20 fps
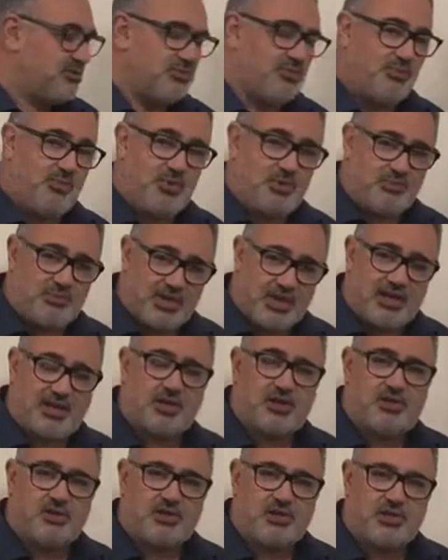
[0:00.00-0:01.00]
with
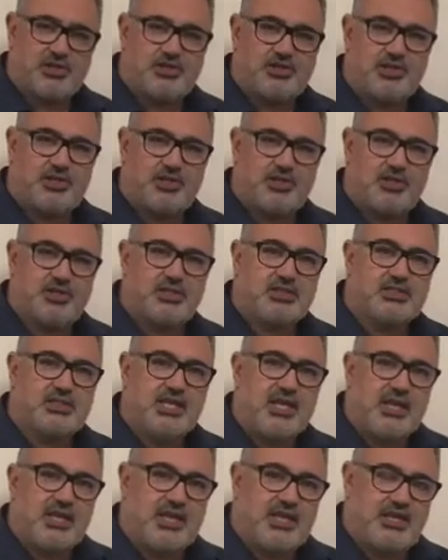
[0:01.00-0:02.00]
myoclonic jerks,
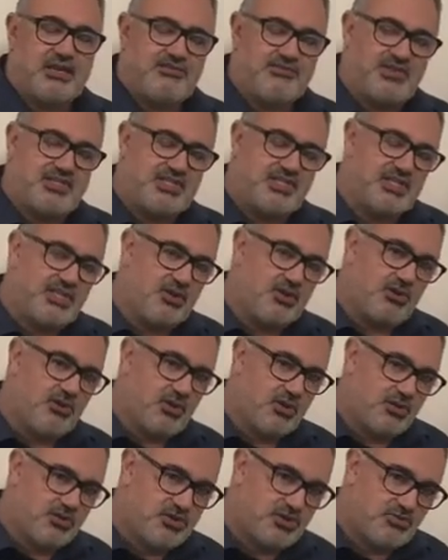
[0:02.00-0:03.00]
and if you see all
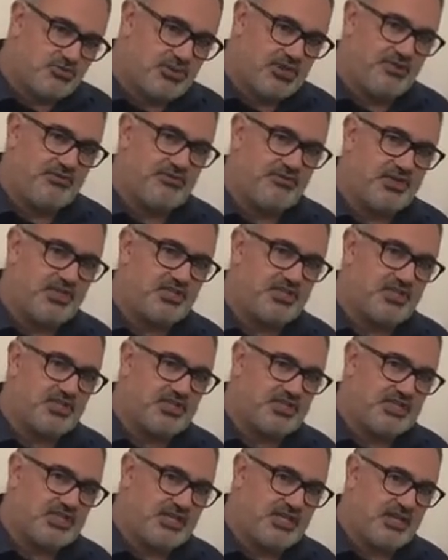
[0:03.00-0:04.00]
those three
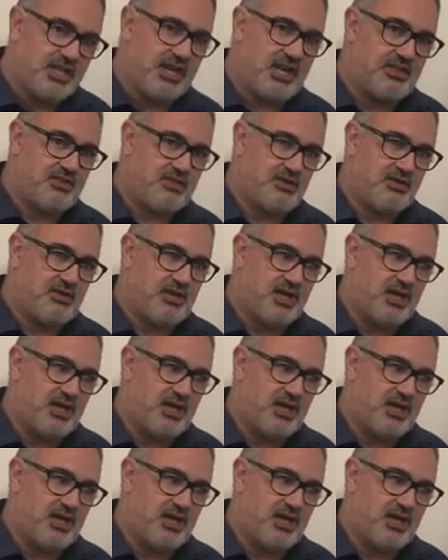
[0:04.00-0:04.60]
features together,